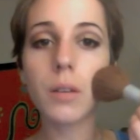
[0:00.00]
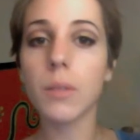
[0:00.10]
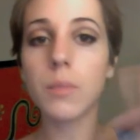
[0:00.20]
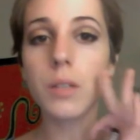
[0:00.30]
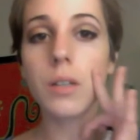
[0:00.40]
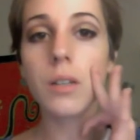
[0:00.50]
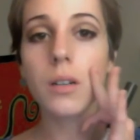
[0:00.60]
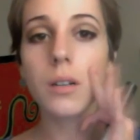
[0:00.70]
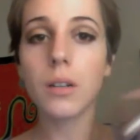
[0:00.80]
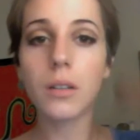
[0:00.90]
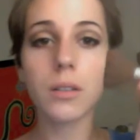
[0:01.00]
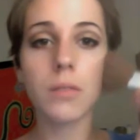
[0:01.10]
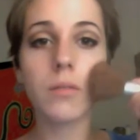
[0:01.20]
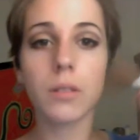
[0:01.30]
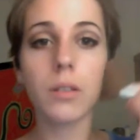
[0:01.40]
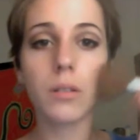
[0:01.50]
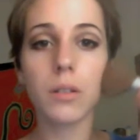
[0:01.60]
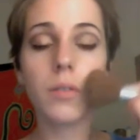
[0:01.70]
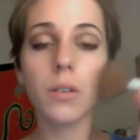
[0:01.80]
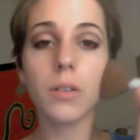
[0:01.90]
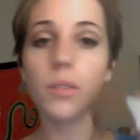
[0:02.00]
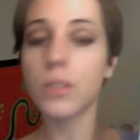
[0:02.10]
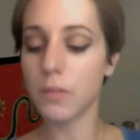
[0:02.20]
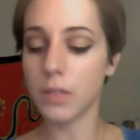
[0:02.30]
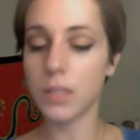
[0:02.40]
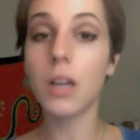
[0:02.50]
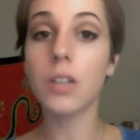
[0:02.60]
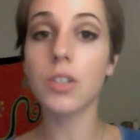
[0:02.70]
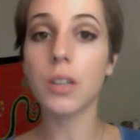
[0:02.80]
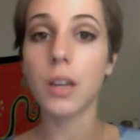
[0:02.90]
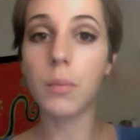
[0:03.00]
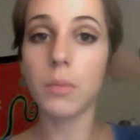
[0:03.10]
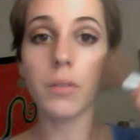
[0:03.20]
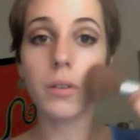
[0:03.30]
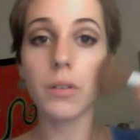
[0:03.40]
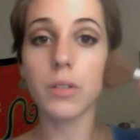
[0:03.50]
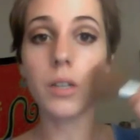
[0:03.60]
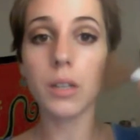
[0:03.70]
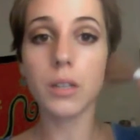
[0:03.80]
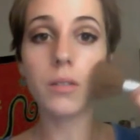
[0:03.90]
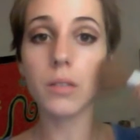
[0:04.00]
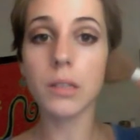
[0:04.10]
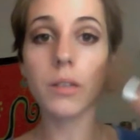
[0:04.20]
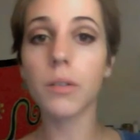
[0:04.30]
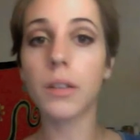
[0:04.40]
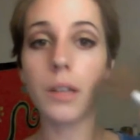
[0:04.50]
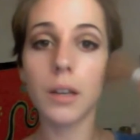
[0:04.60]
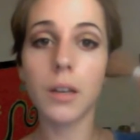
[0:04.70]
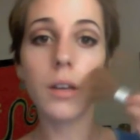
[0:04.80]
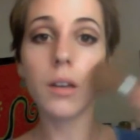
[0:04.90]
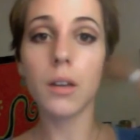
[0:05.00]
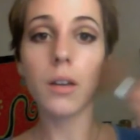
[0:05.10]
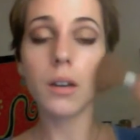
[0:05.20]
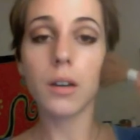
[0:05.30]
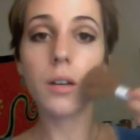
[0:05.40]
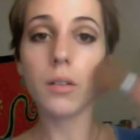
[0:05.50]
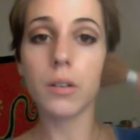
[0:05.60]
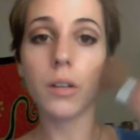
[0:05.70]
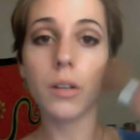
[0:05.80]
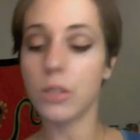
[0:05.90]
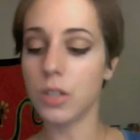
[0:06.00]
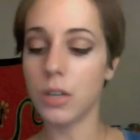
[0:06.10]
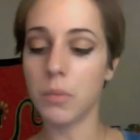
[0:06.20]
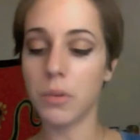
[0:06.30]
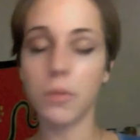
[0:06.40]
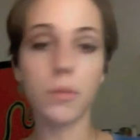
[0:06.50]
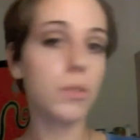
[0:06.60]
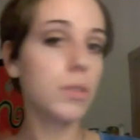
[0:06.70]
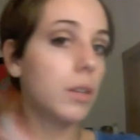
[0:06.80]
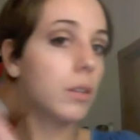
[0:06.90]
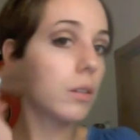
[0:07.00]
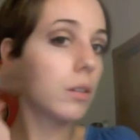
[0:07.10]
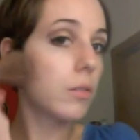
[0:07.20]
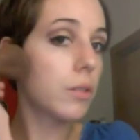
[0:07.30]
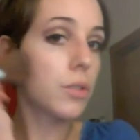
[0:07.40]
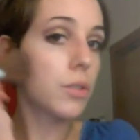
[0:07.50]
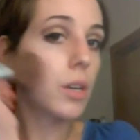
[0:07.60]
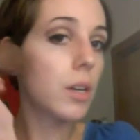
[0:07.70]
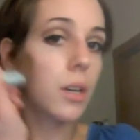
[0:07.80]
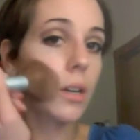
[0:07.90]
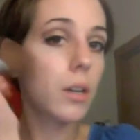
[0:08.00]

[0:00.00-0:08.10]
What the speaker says: up to here and doesn't really go any further. It doesn't even touch the apple of her cheek, so it's literally underneath the cheekbone. There's like a little orange shading.